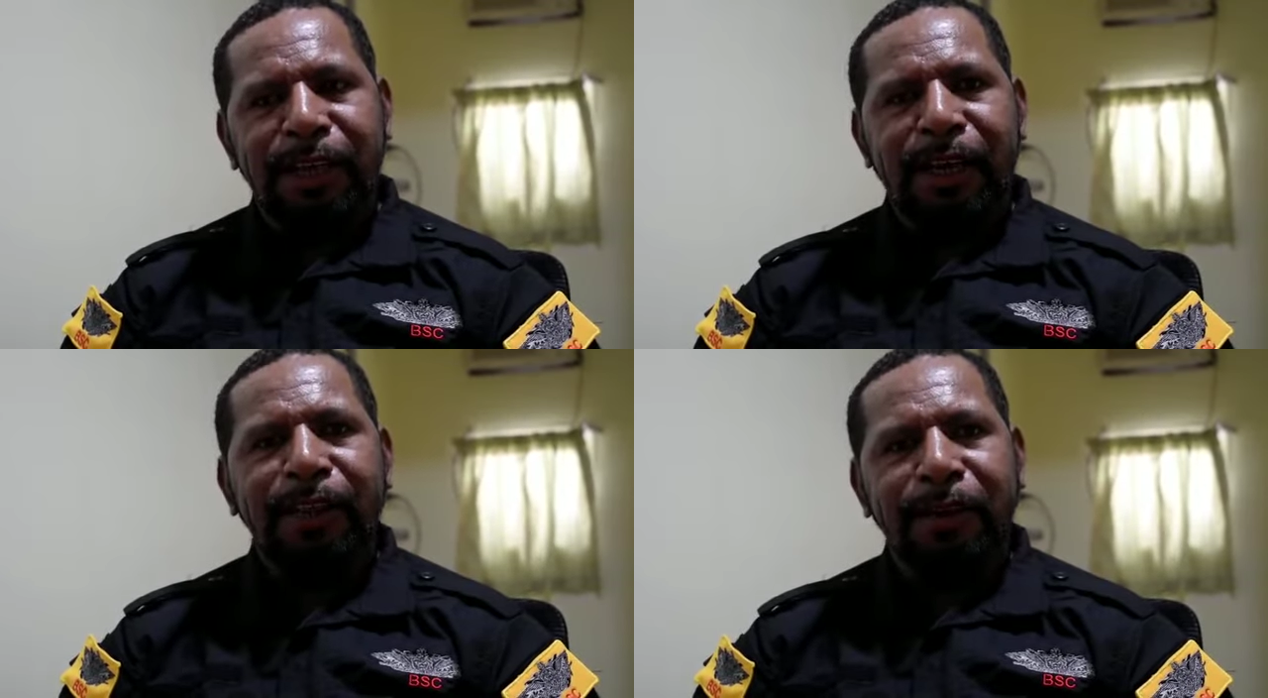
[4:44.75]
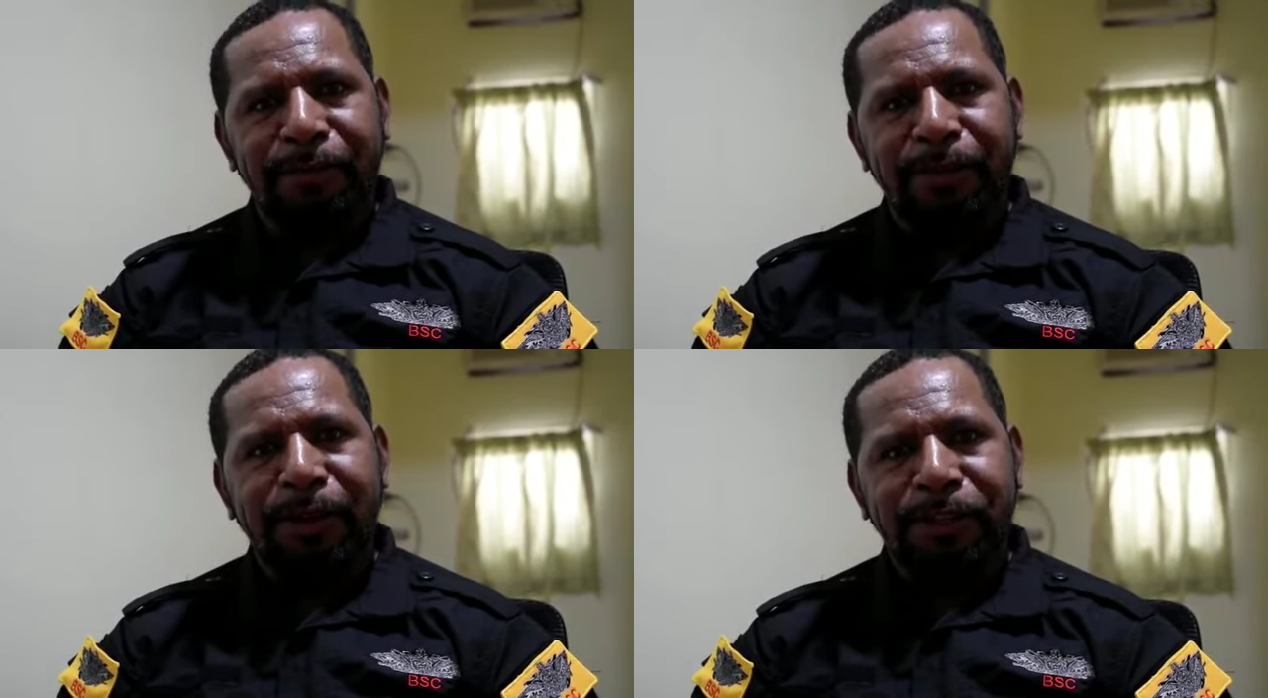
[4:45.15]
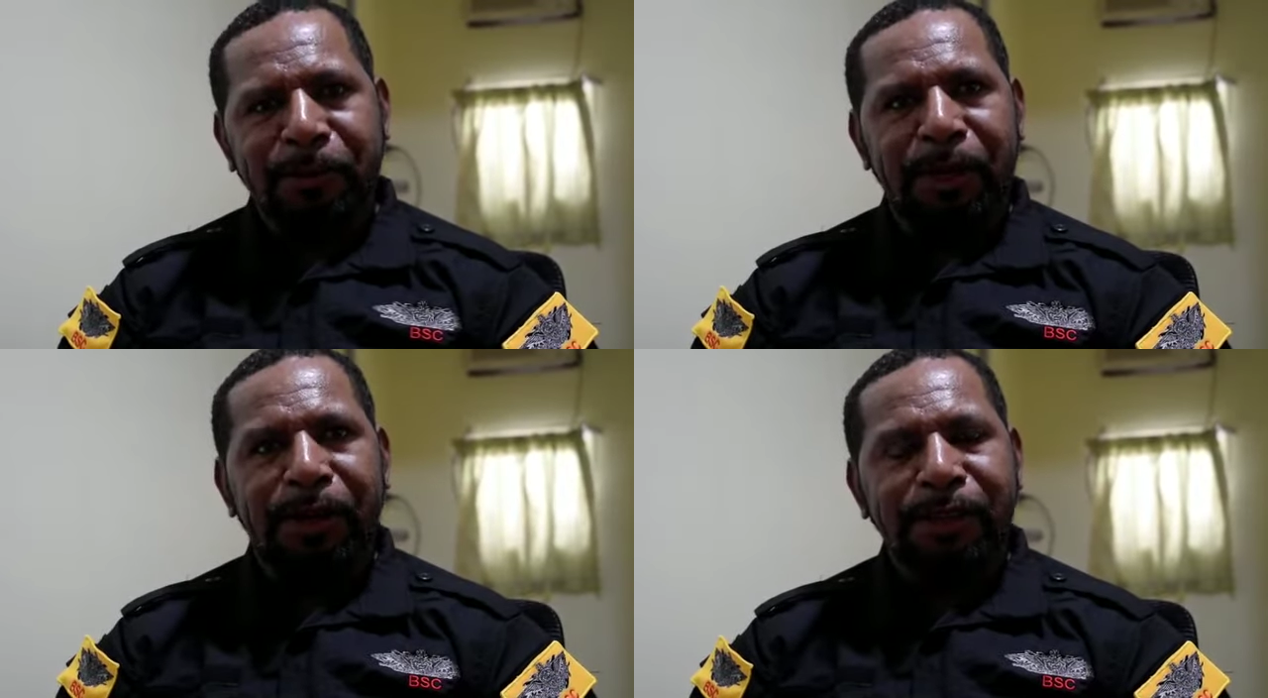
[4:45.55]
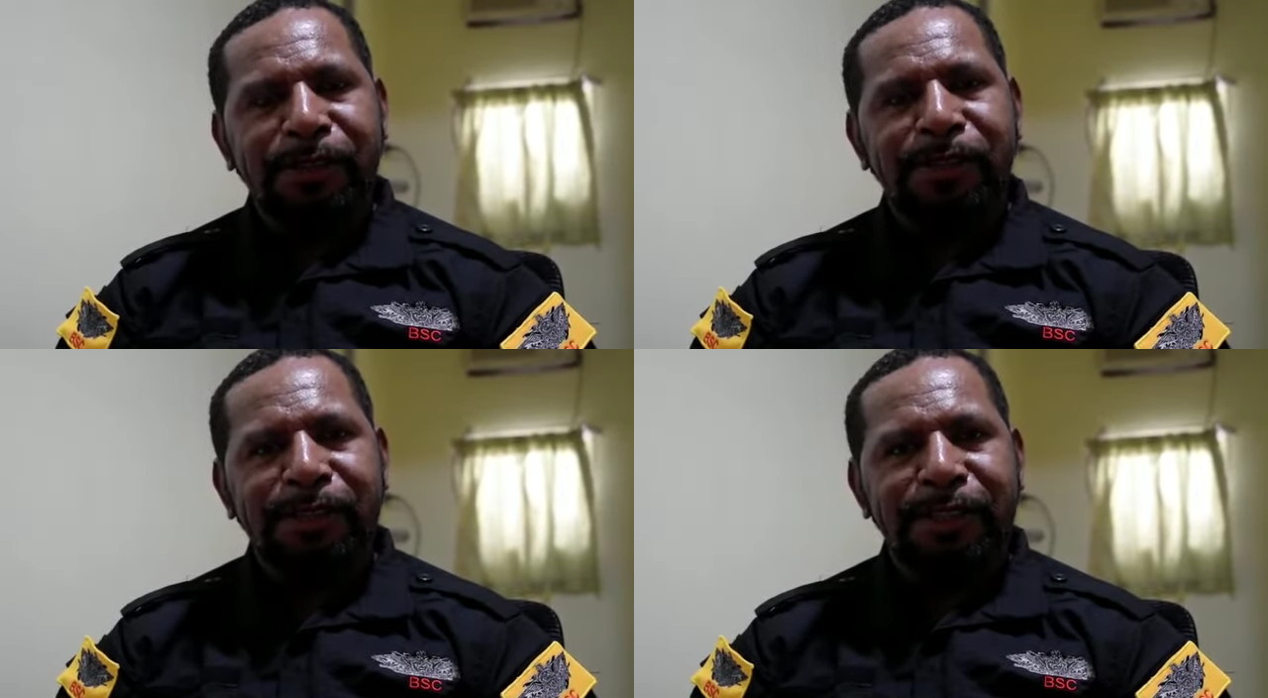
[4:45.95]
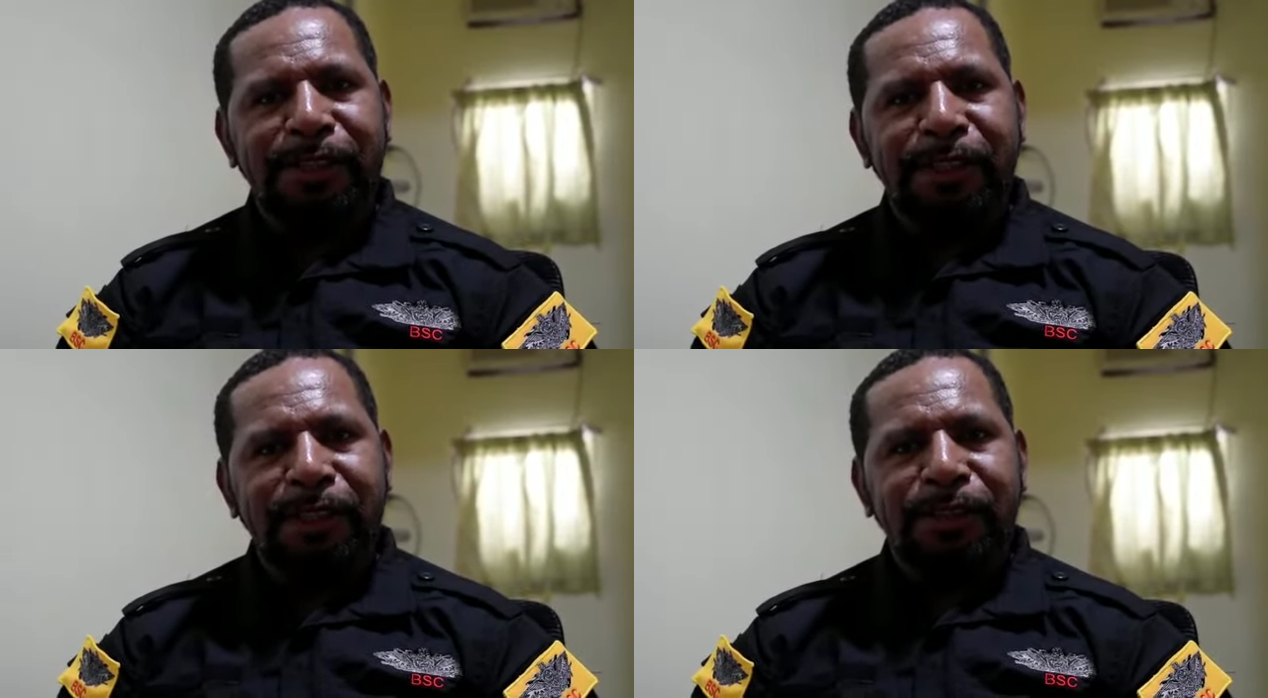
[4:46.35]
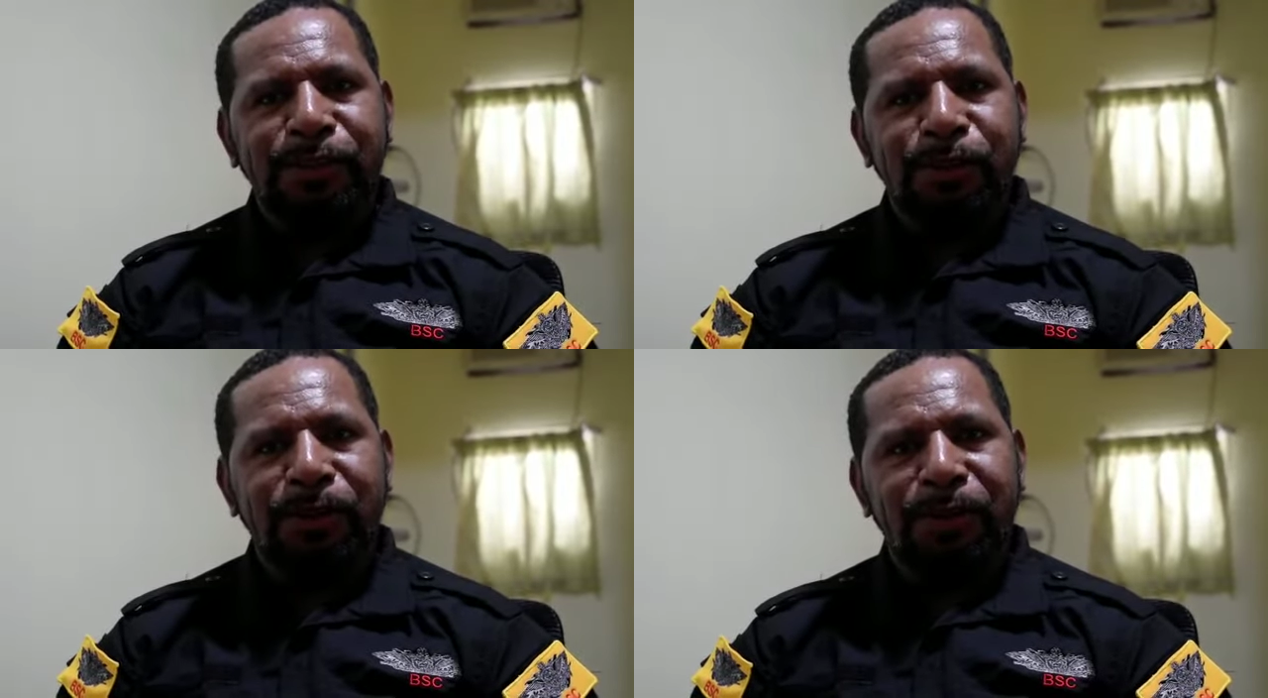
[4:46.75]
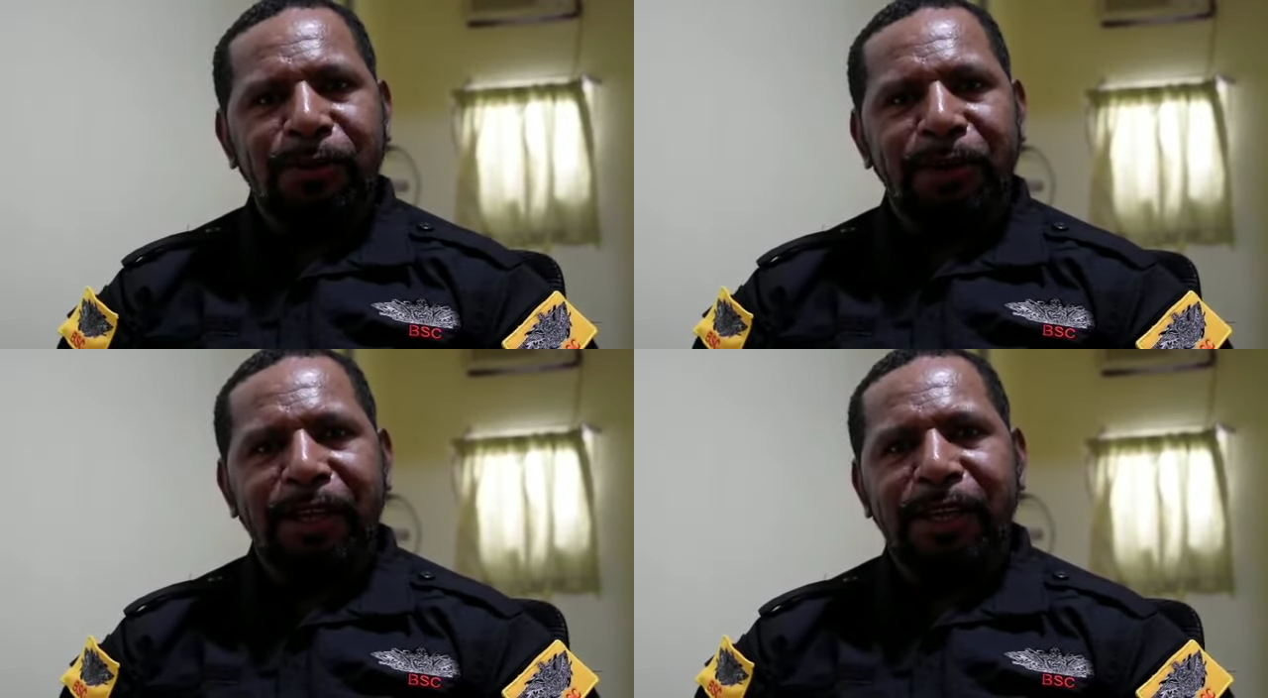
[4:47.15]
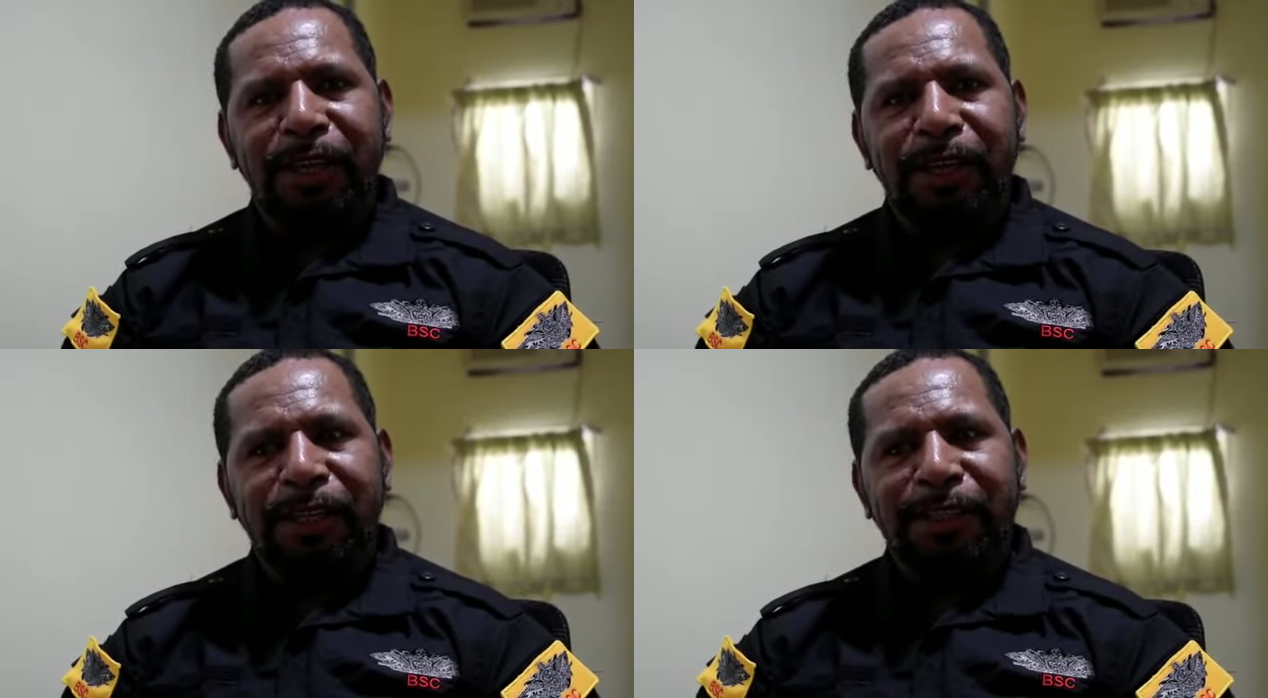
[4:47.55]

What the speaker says: They are very experienced. So we are